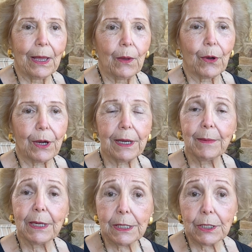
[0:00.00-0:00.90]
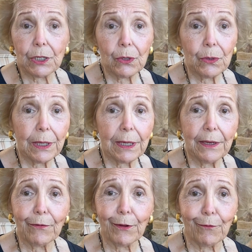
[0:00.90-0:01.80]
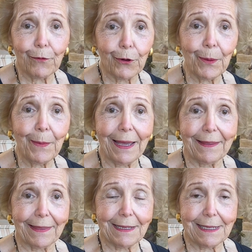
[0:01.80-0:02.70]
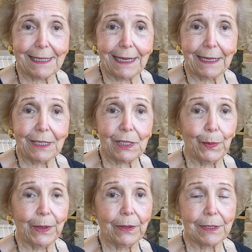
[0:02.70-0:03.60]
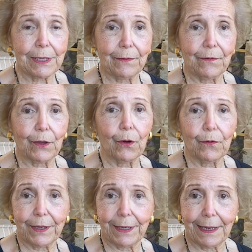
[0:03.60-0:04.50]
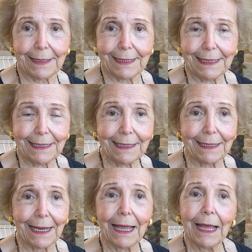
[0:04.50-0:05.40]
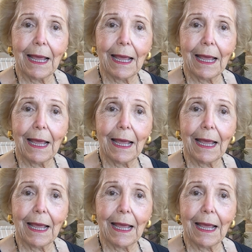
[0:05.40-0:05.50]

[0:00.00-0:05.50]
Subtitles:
We're coming to you in a different format these days because of COVID-19.